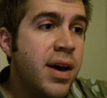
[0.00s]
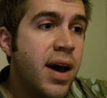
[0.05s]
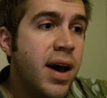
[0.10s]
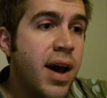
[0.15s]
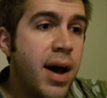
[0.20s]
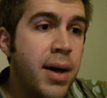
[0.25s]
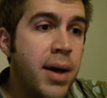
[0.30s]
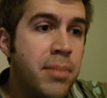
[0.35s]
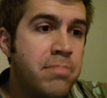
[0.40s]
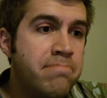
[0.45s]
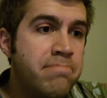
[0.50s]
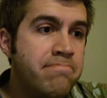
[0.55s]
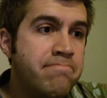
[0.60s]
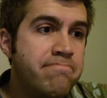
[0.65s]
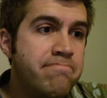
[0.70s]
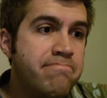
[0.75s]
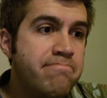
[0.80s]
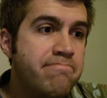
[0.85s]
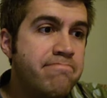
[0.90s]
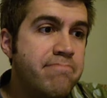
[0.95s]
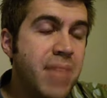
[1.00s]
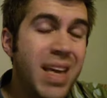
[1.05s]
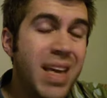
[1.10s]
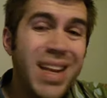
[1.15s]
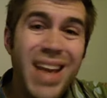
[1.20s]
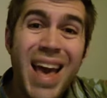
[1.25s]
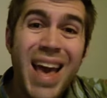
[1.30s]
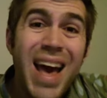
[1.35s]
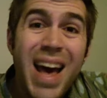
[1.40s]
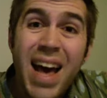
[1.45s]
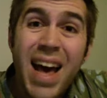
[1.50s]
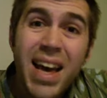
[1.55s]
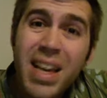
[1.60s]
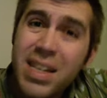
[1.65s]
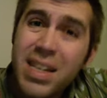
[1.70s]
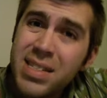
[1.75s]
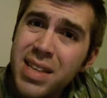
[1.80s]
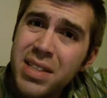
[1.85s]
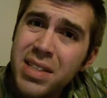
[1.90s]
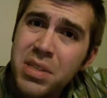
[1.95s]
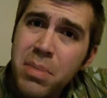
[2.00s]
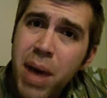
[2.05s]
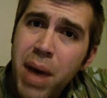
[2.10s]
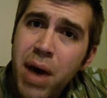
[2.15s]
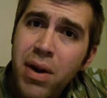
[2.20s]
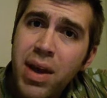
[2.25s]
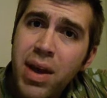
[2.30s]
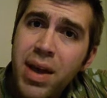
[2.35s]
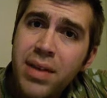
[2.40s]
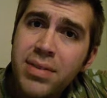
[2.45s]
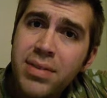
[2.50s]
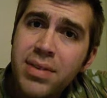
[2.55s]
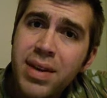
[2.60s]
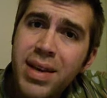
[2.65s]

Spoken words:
And yeah, I guess that's about it.